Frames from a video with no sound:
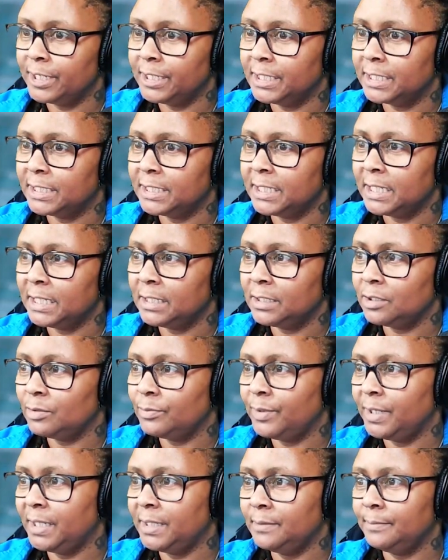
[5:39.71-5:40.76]
bring this in a little
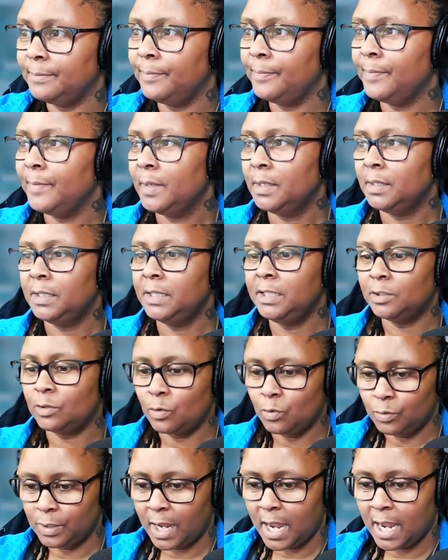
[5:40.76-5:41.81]
bit. These
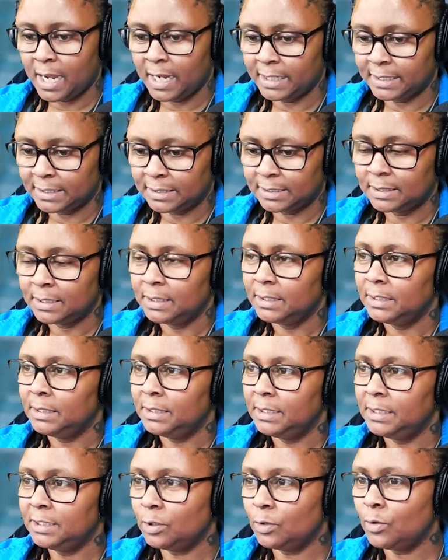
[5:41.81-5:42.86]
old eyes
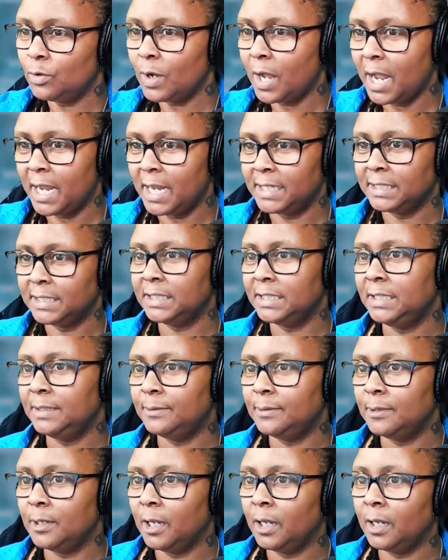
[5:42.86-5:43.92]

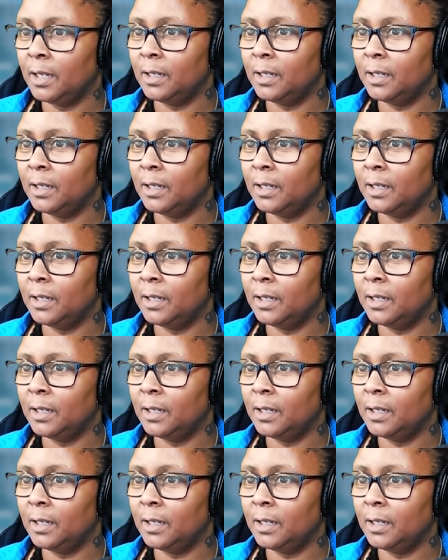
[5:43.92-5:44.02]
need